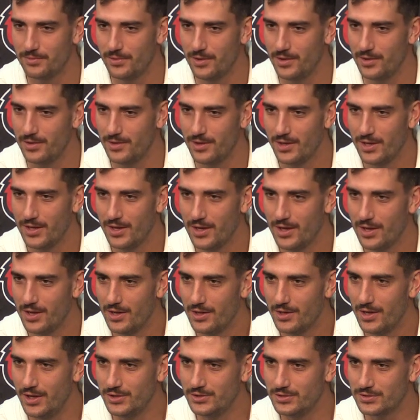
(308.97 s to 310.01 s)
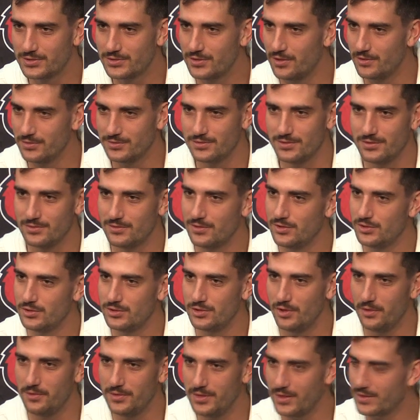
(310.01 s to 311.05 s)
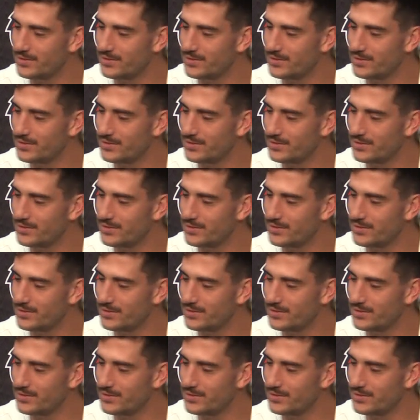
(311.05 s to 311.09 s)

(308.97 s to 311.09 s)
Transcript: But it just goes to show the